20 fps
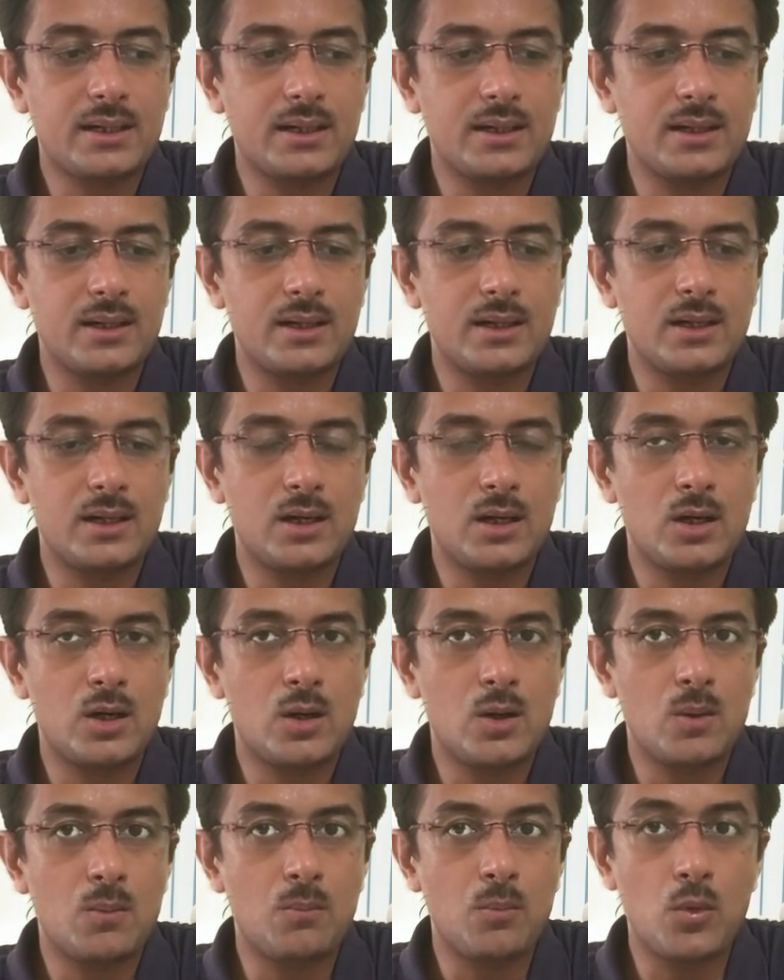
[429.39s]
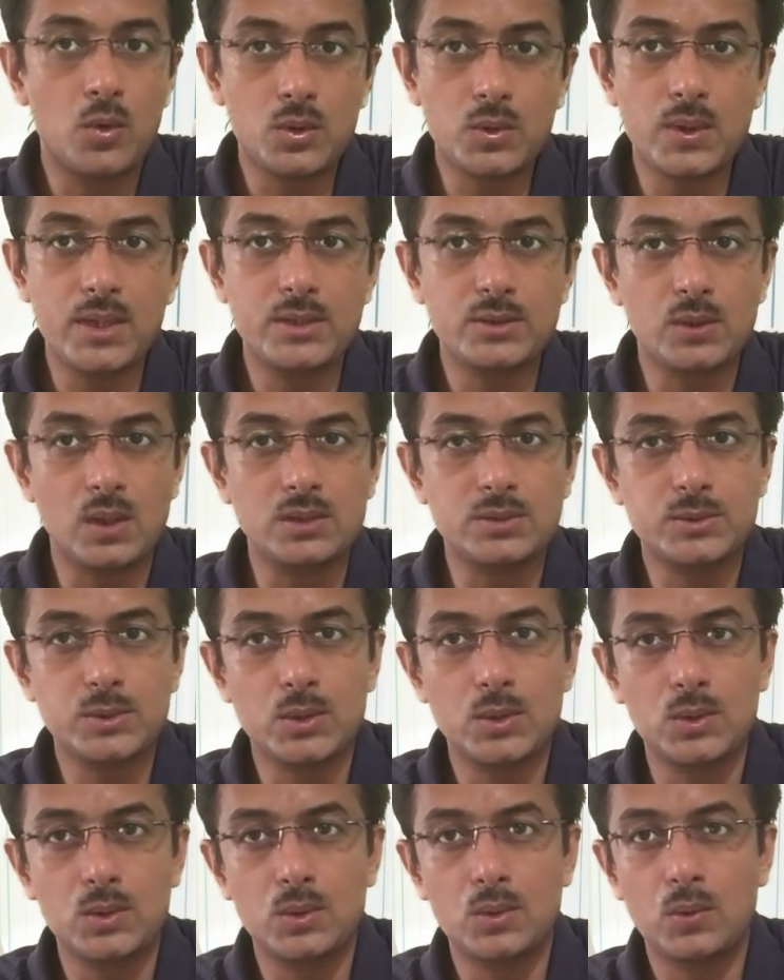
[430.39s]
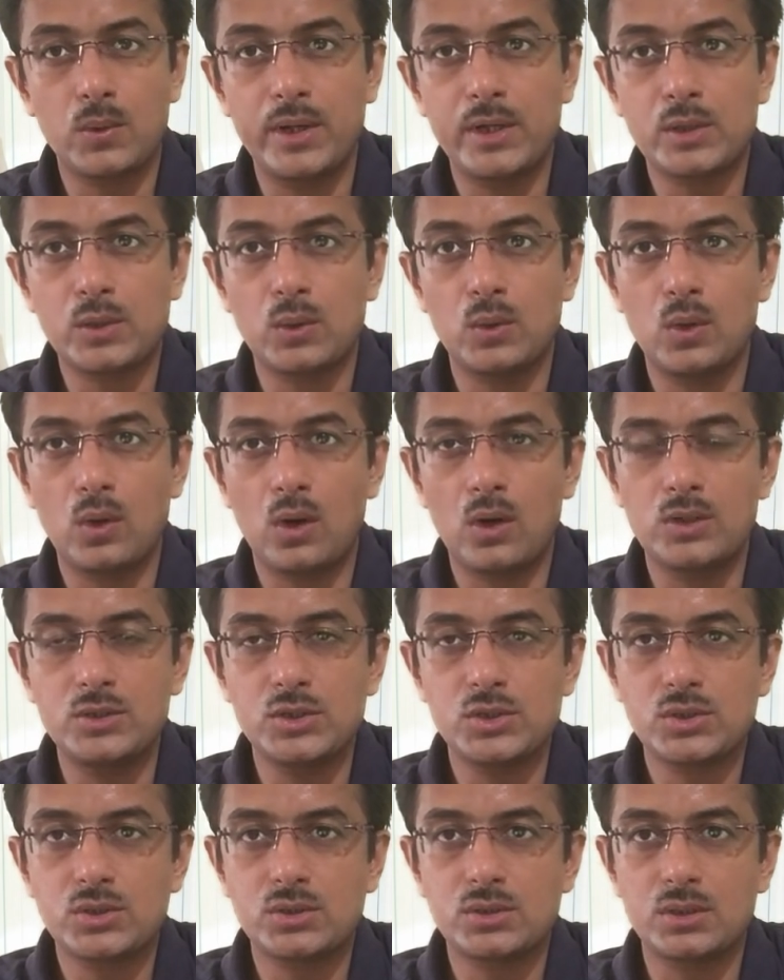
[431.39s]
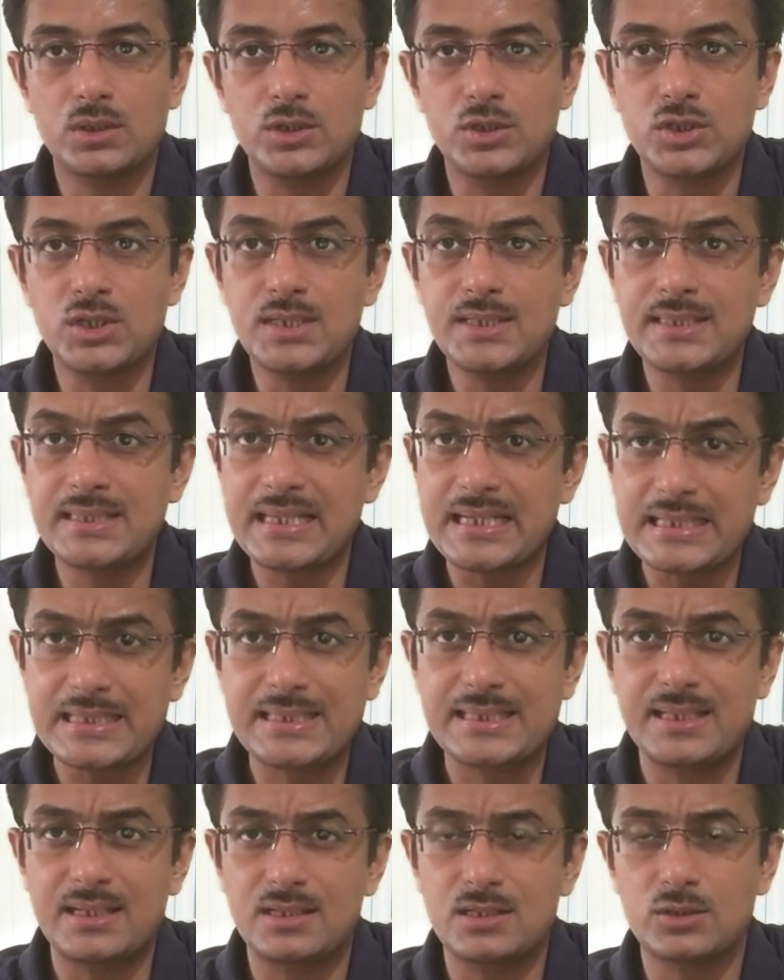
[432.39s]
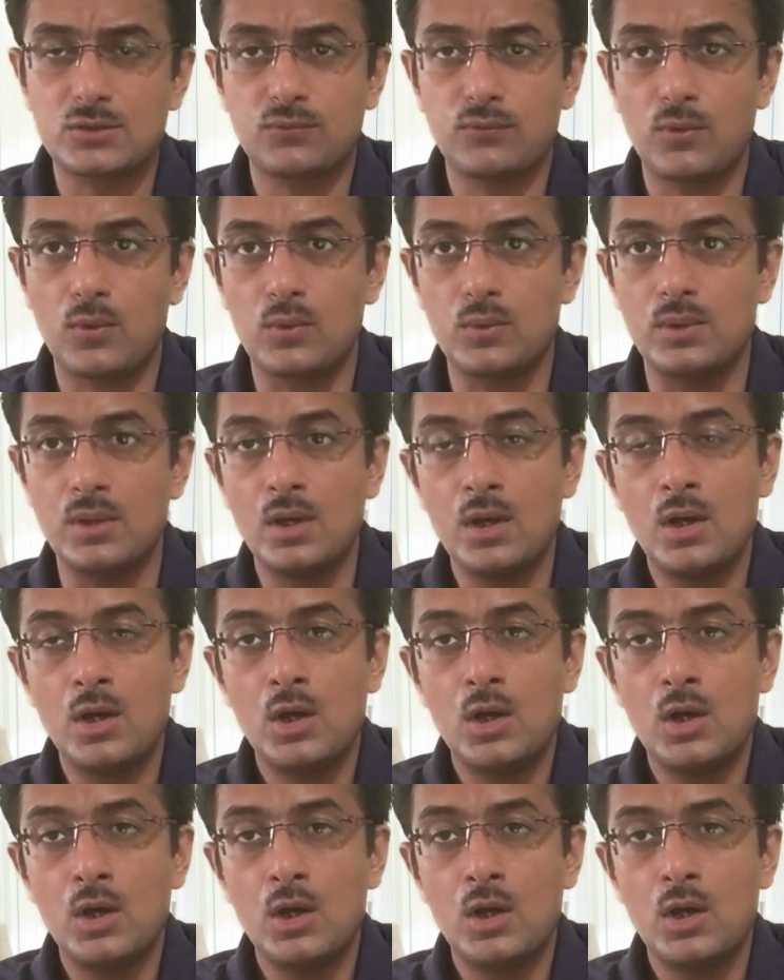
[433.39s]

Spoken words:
Moto is also going to launch G6 series phone.